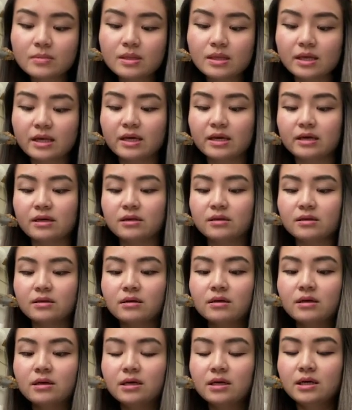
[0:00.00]
And
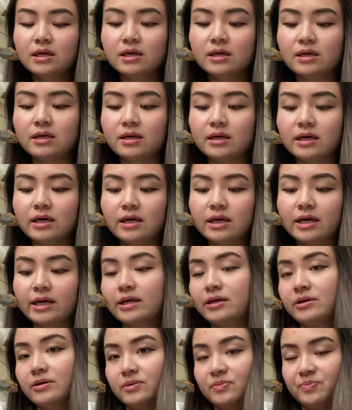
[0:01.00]

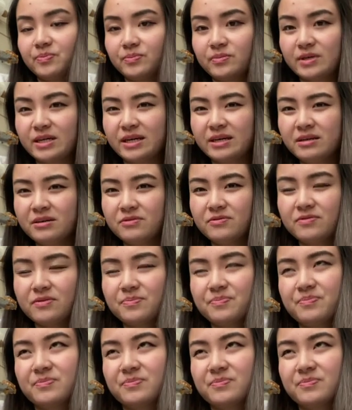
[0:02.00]
I kind of